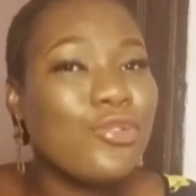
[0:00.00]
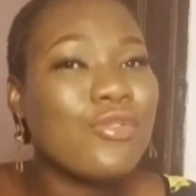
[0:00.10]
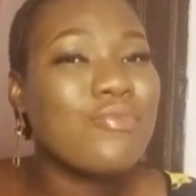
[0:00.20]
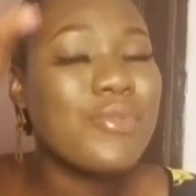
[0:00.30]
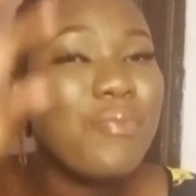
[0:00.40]

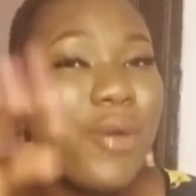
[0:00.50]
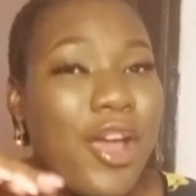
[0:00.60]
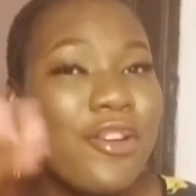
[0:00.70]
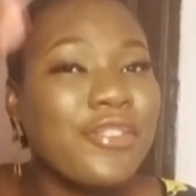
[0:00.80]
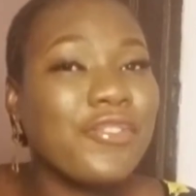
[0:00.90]

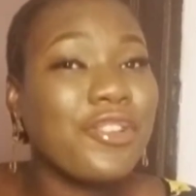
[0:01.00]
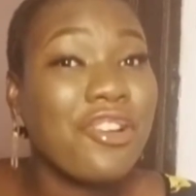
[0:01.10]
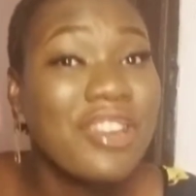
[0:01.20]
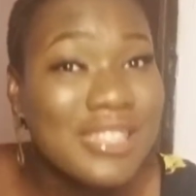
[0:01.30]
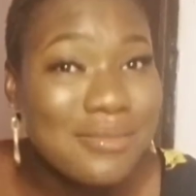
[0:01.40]
preparing for
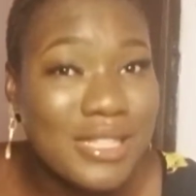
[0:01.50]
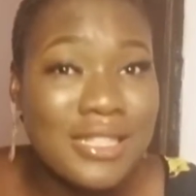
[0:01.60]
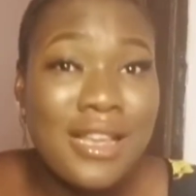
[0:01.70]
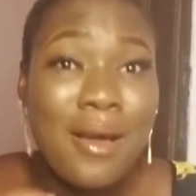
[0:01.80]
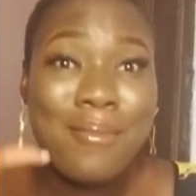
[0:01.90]
Christmas.
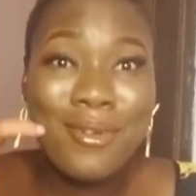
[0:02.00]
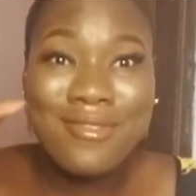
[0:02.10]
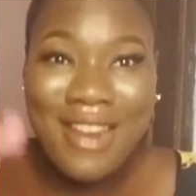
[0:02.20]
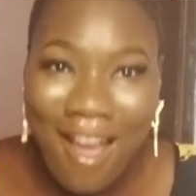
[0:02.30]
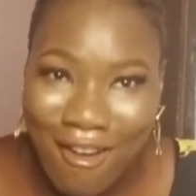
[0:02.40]
But
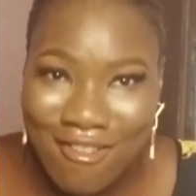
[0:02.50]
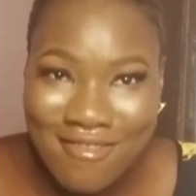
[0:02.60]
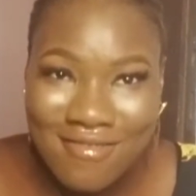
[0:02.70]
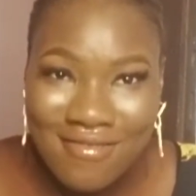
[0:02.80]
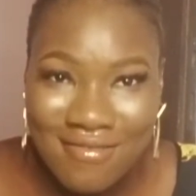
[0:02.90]
now
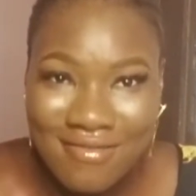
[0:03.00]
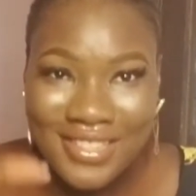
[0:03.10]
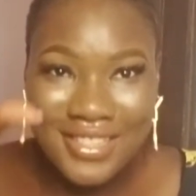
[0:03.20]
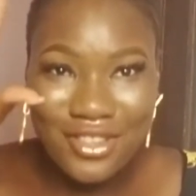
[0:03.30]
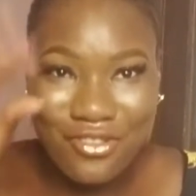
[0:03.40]

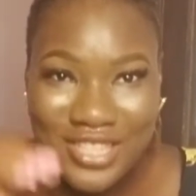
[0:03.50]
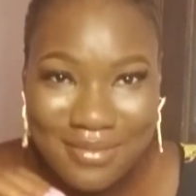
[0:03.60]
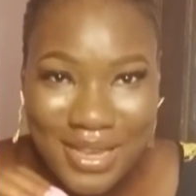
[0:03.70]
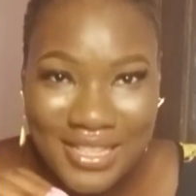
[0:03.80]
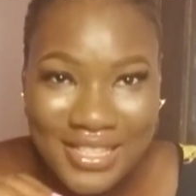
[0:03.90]
this is
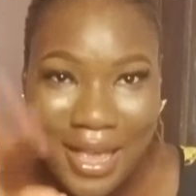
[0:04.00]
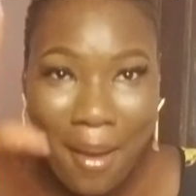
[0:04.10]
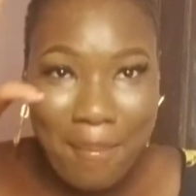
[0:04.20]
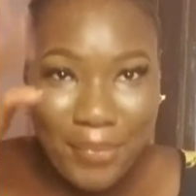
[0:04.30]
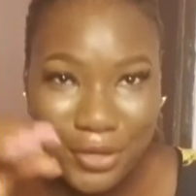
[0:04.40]
Christmas
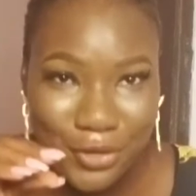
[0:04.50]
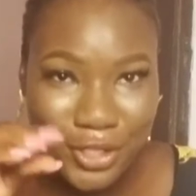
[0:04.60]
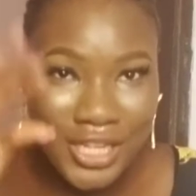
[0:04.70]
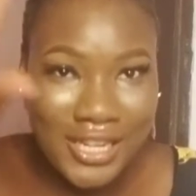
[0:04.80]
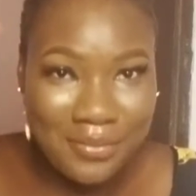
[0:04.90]

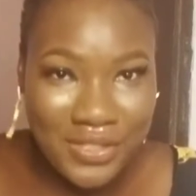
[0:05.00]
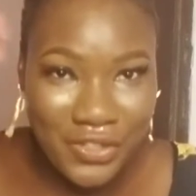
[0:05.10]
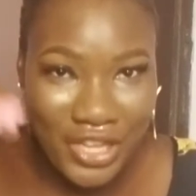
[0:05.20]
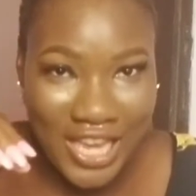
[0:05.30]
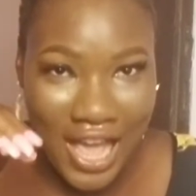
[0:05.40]
period and I'm still
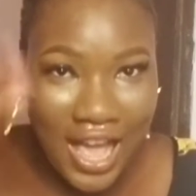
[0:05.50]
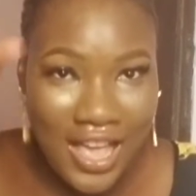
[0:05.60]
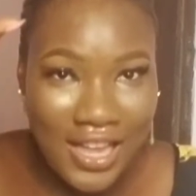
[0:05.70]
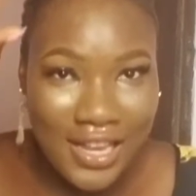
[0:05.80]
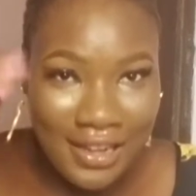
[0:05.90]
here
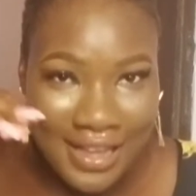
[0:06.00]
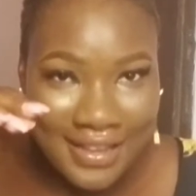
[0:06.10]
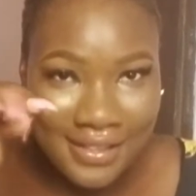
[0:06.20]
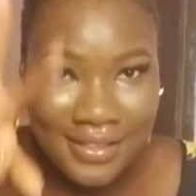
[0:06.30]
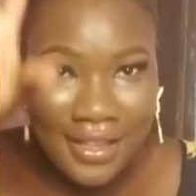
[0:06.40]
in
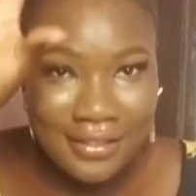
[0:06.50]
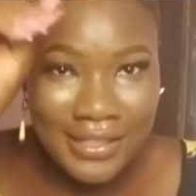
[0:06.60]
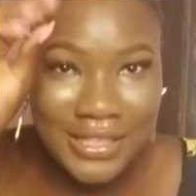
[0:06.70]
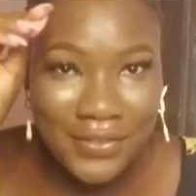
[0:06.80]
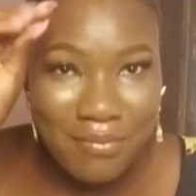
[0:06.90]
Lagos,
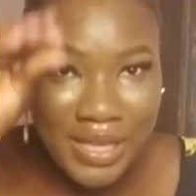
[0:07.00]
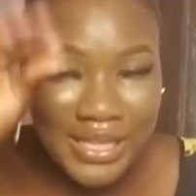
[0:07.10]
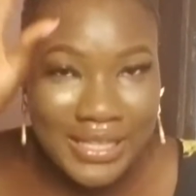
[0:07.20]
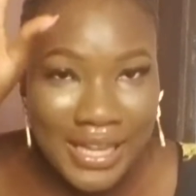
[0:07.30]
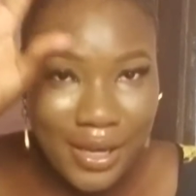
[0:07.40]
not even
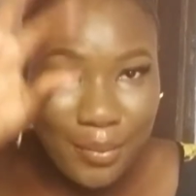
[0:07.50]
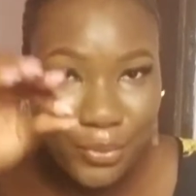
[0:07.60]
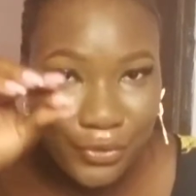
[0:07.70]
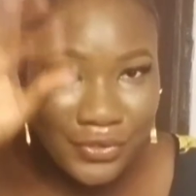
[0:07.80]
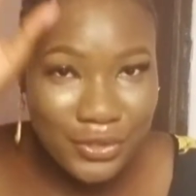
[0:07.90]
making any
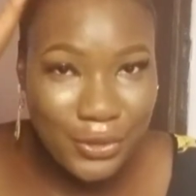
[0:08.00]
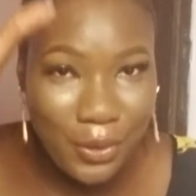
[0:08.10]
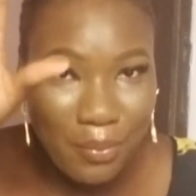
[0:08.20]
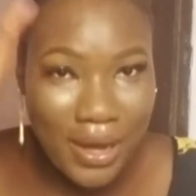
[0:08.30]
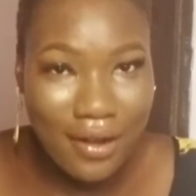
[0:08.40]
move to go
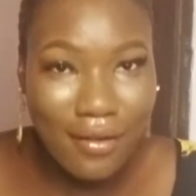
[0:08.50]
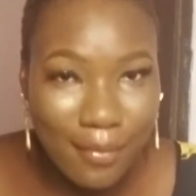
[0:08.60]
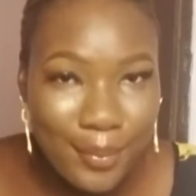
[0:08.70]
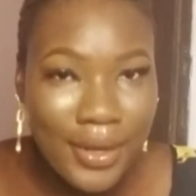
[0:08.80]
back home.